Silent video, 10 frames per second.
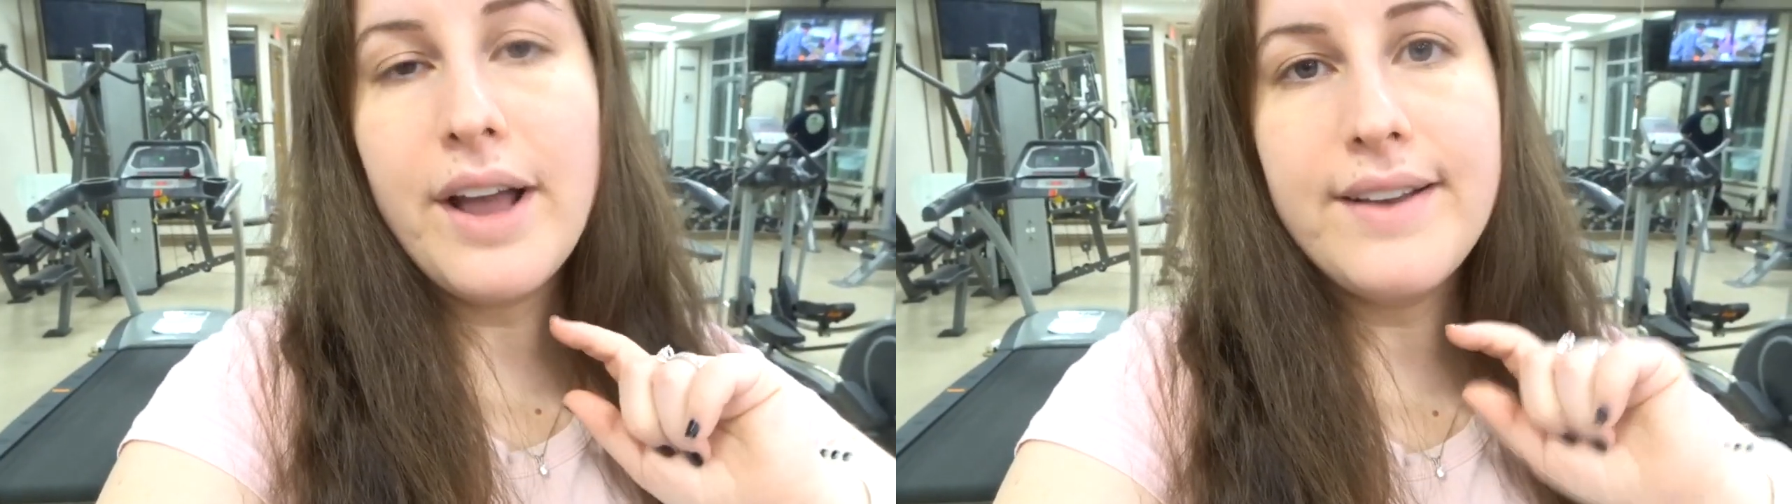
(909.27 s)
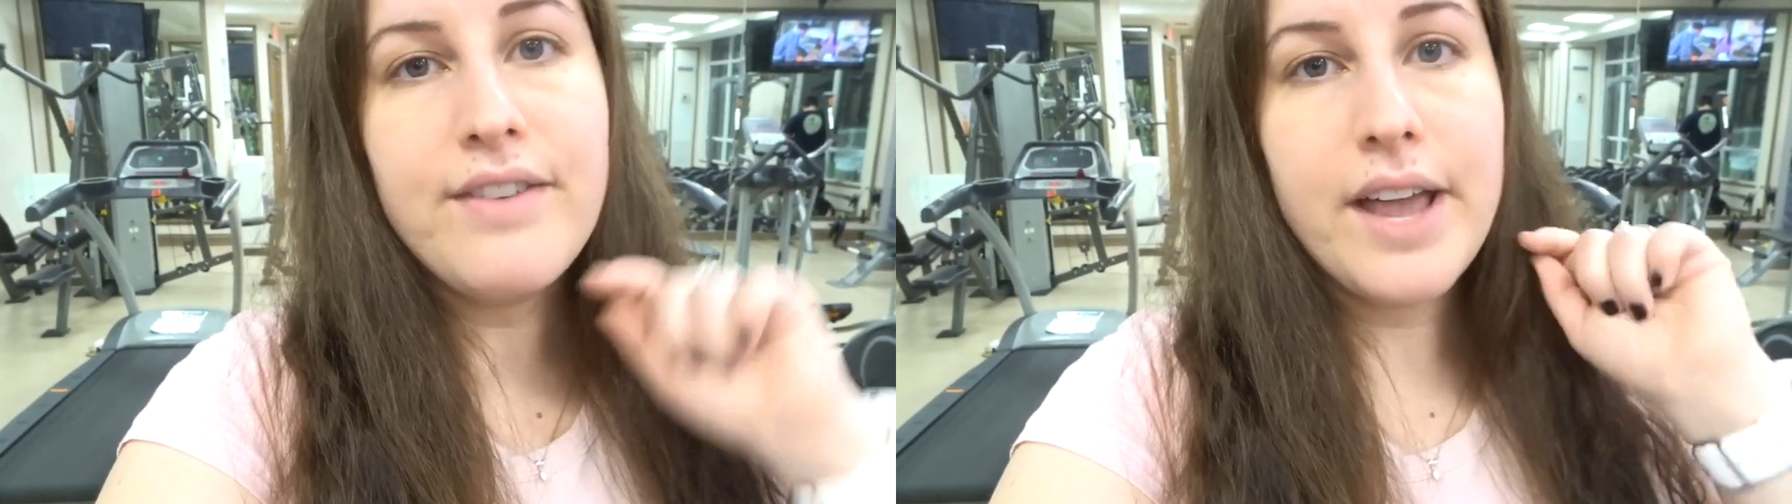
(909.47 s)

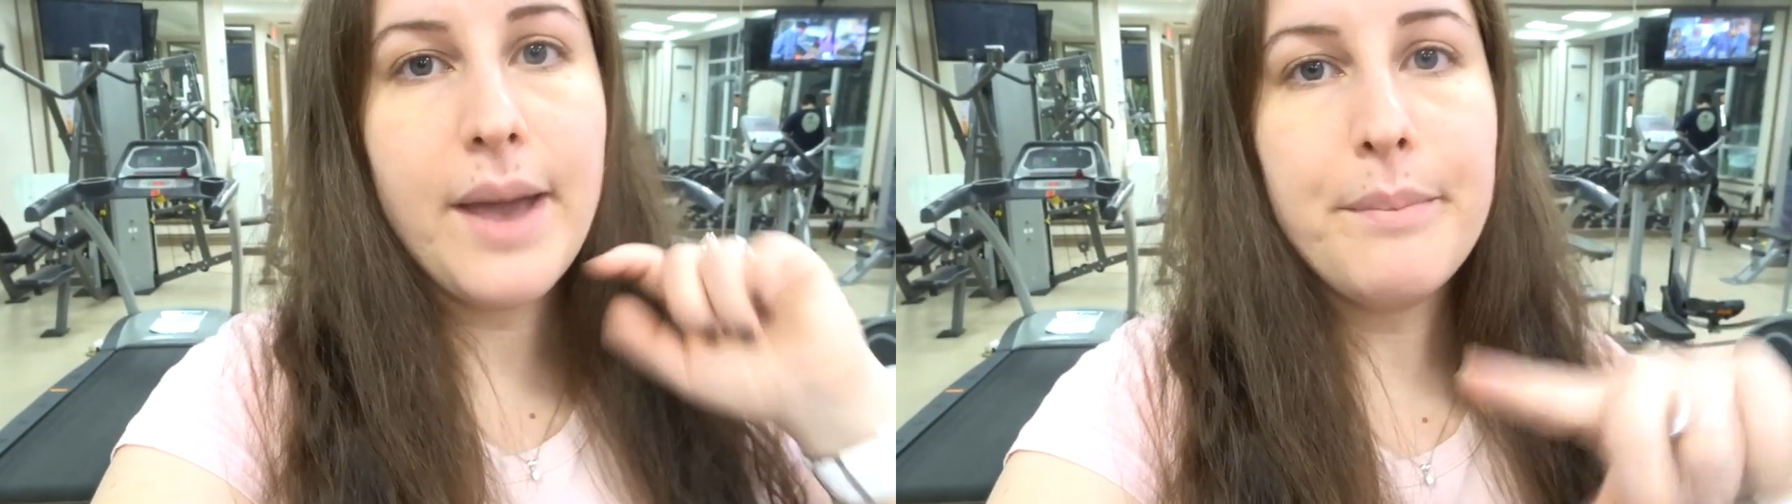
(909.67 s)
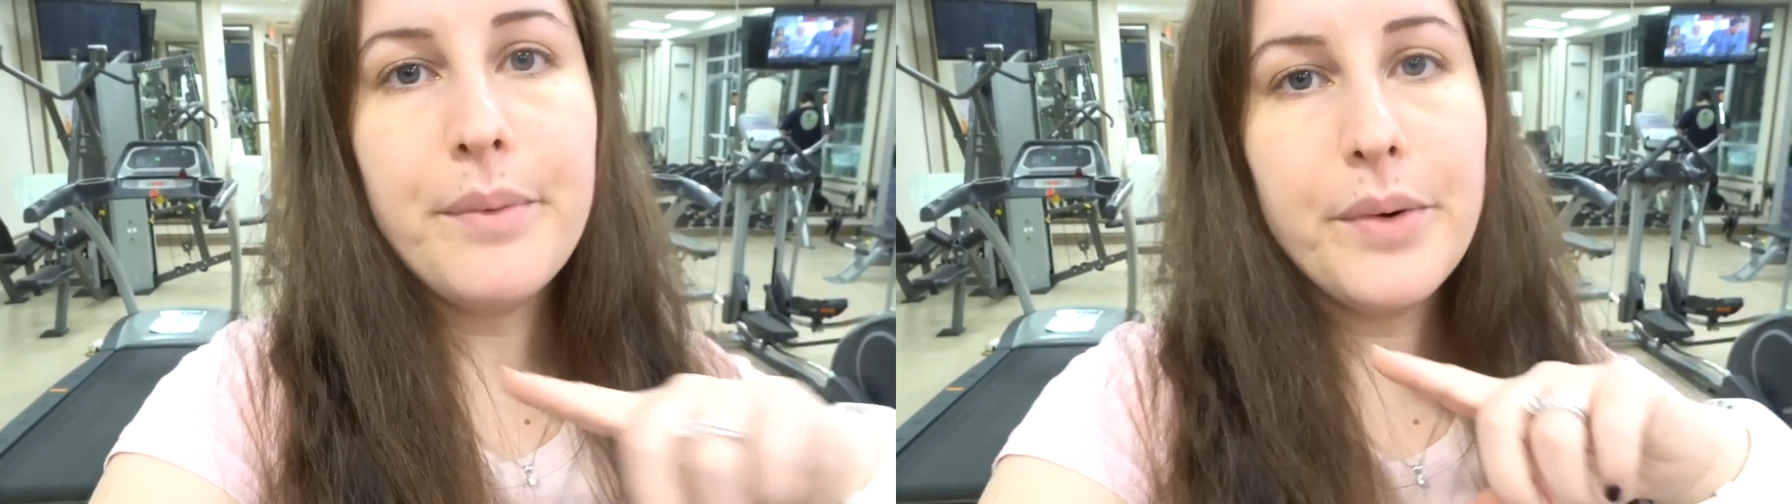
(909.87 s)
and if I
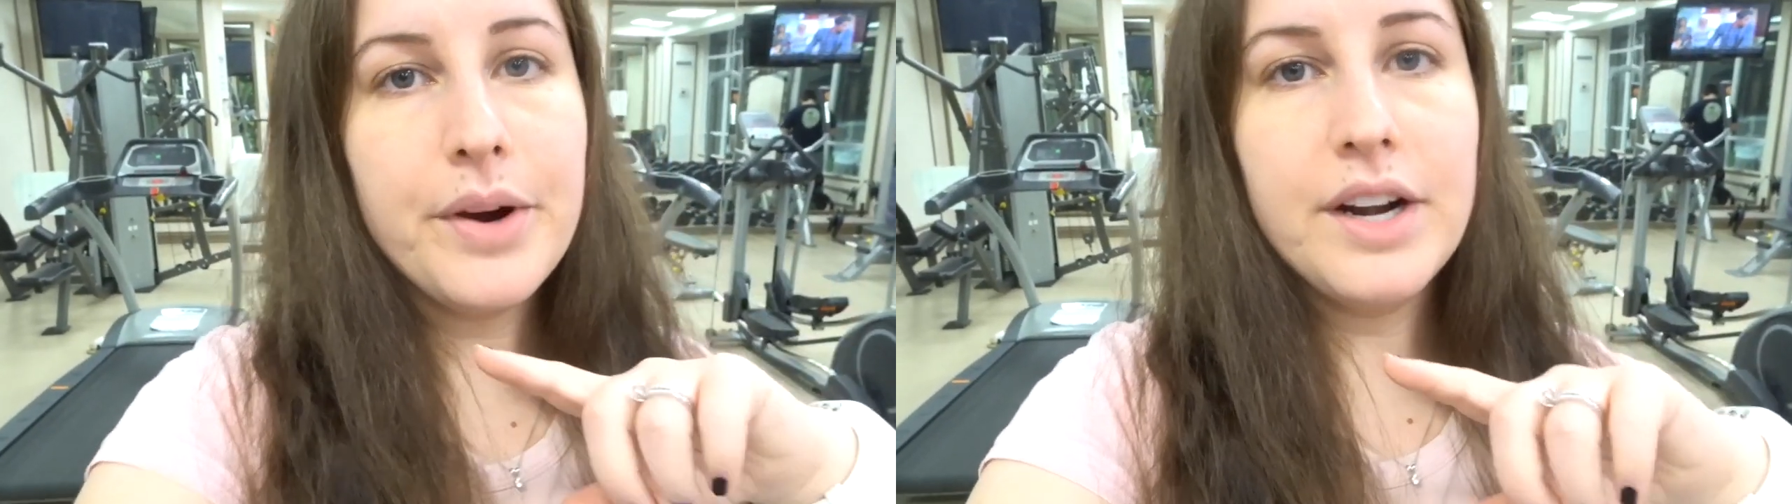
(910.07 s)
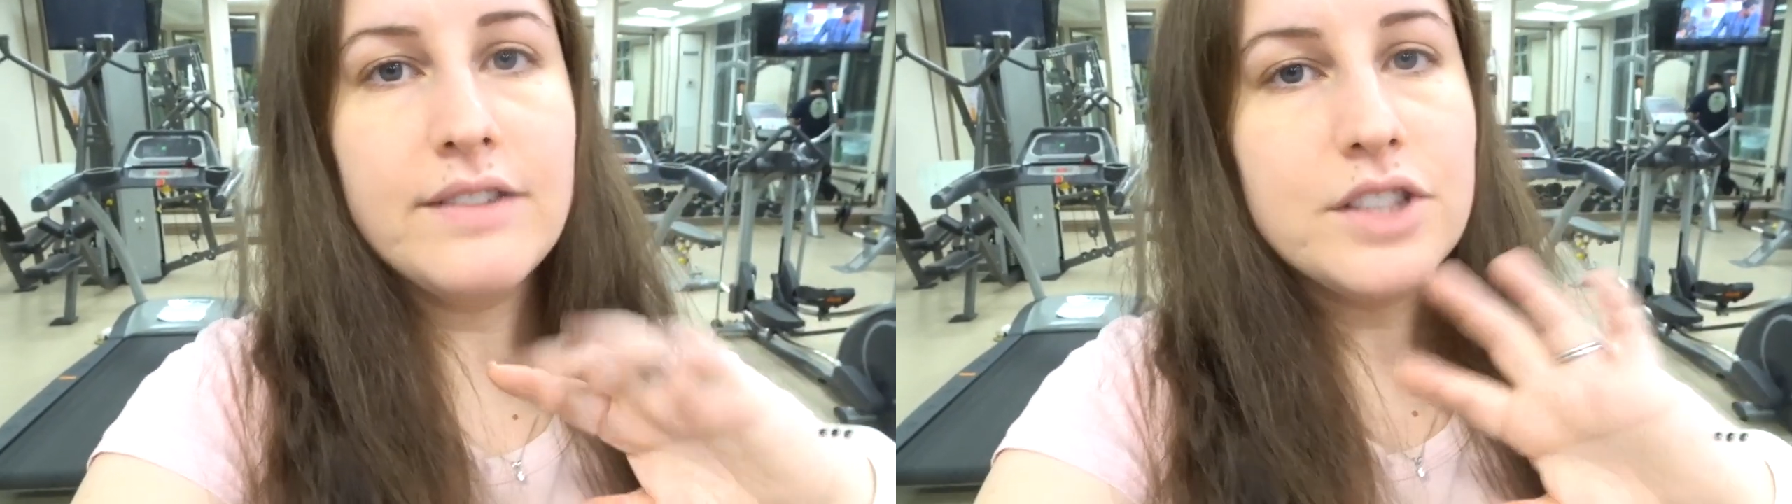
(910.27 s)
get
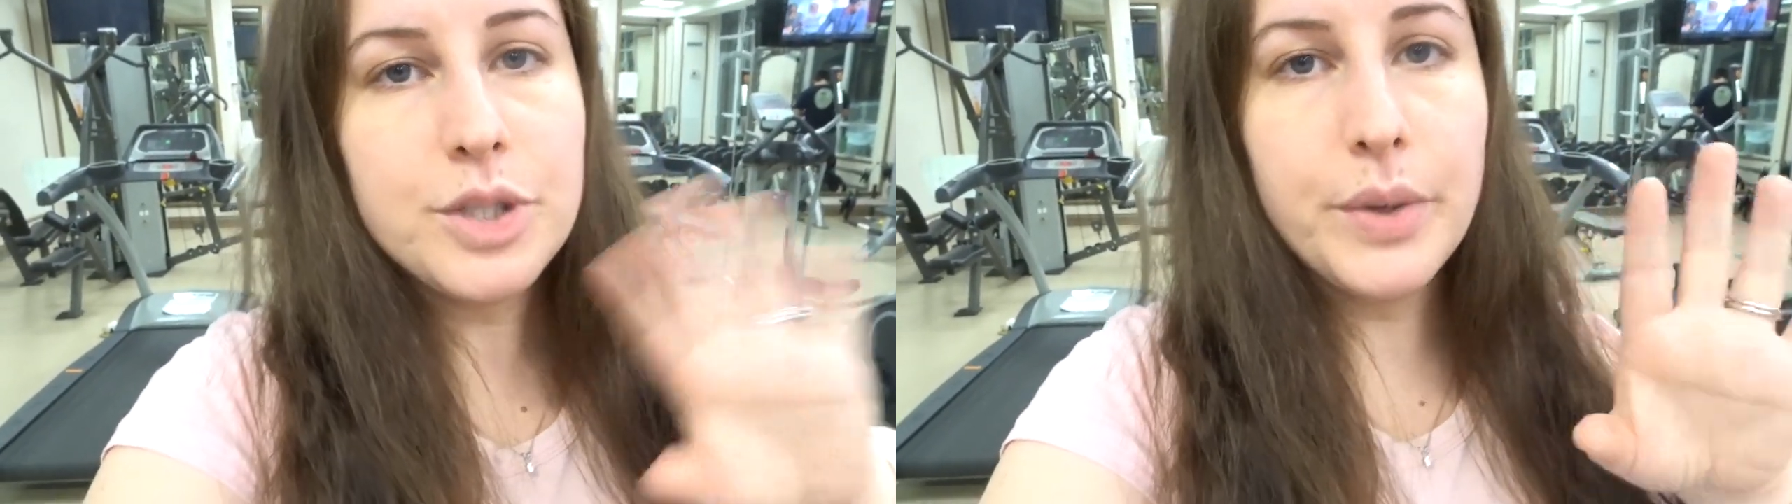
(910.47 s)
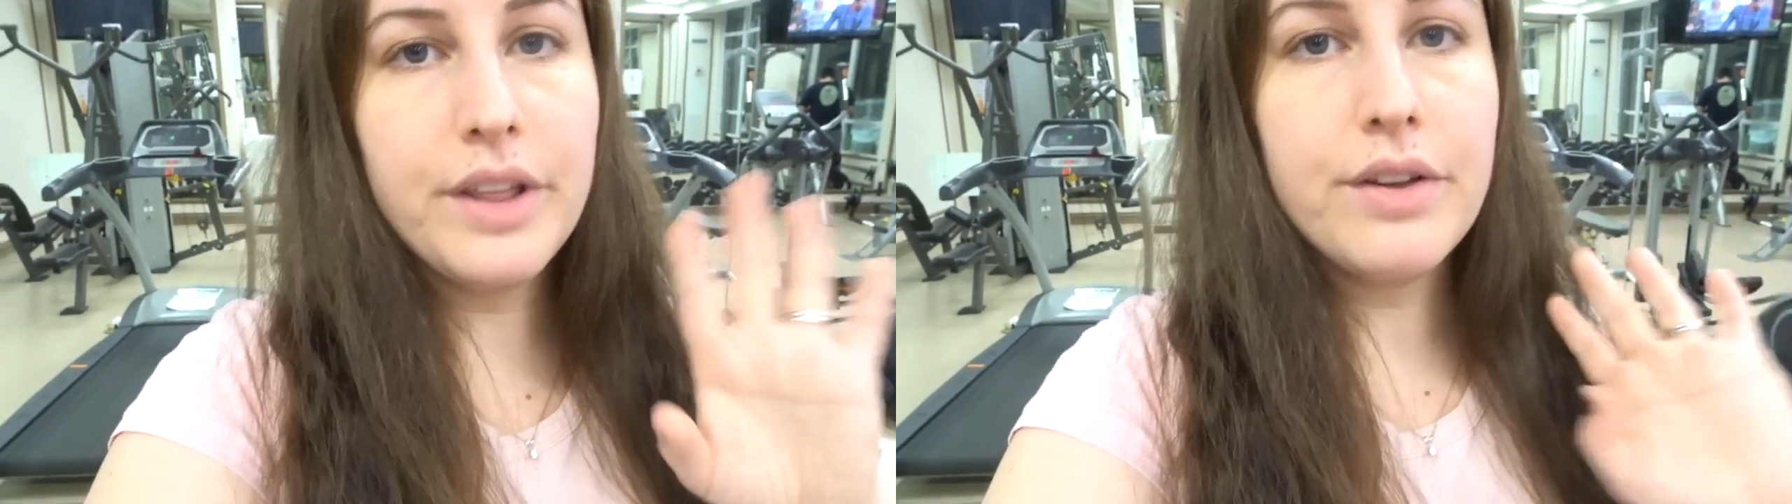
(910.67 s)
bored after
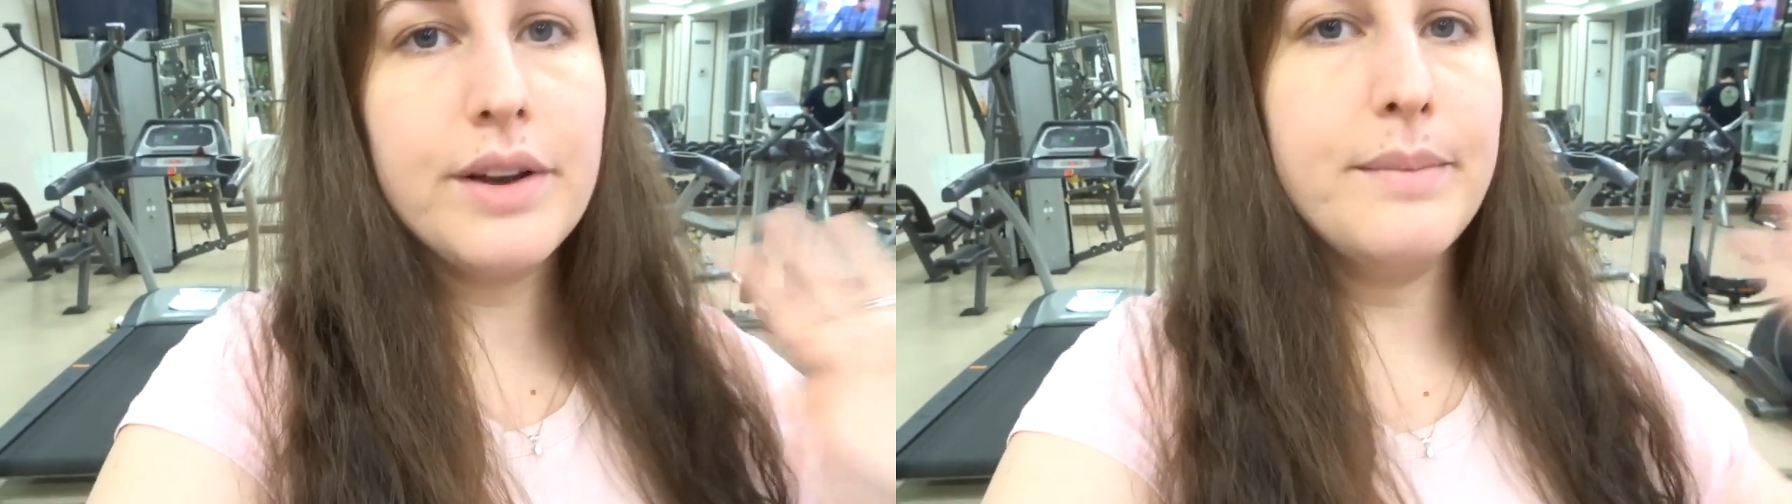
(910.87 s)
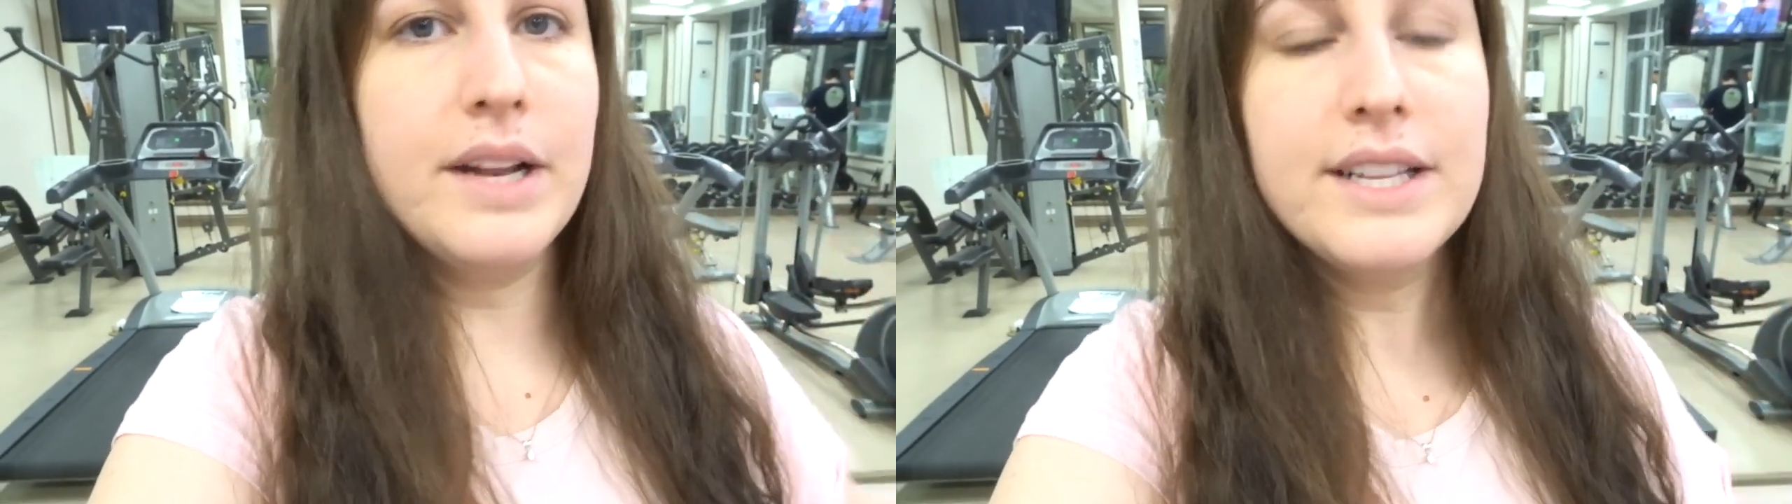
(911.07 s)
twenty,
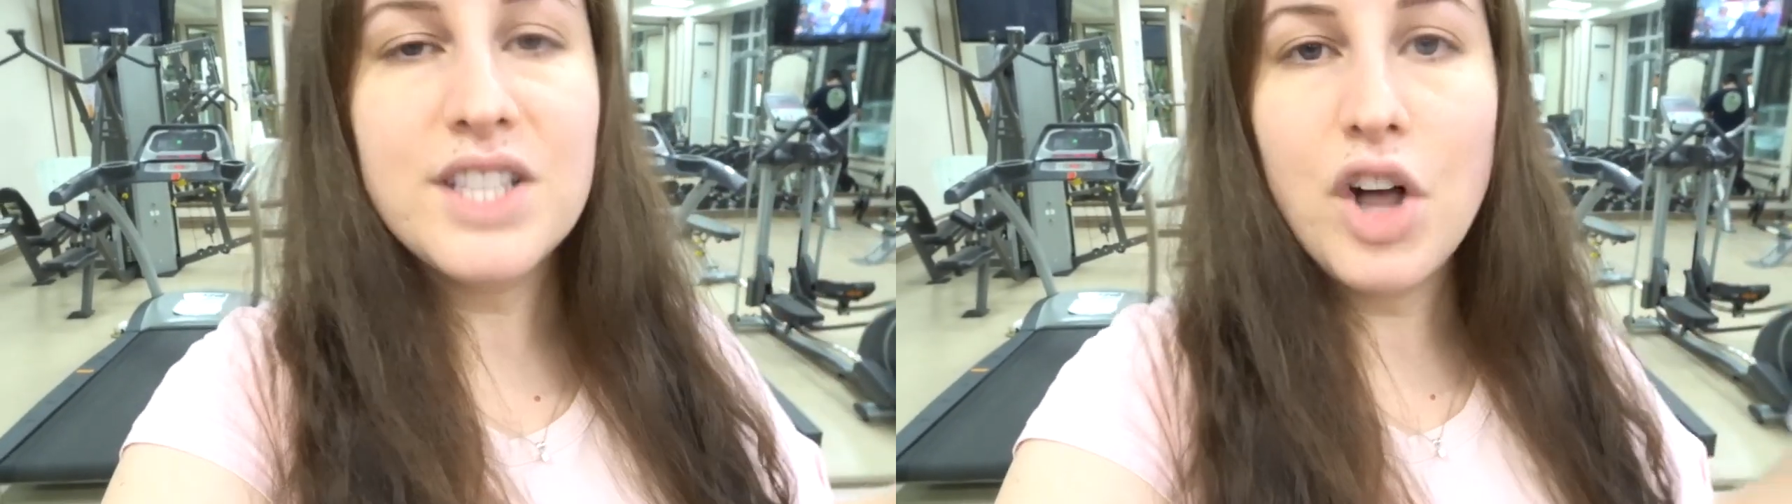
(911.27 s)
thirty minutes,